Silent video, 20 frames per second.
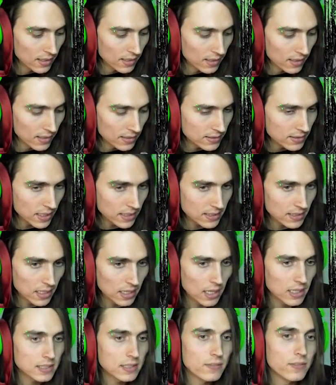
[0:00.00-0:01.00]
It takes a
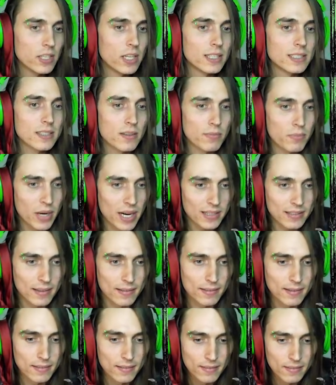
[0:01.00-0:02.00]
lots of years of
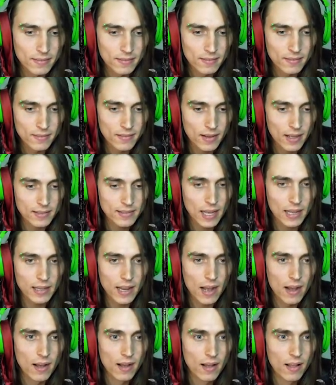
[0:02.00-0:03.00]
practice. I tell
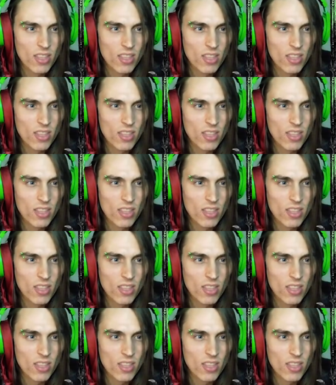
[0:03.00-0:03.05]
you.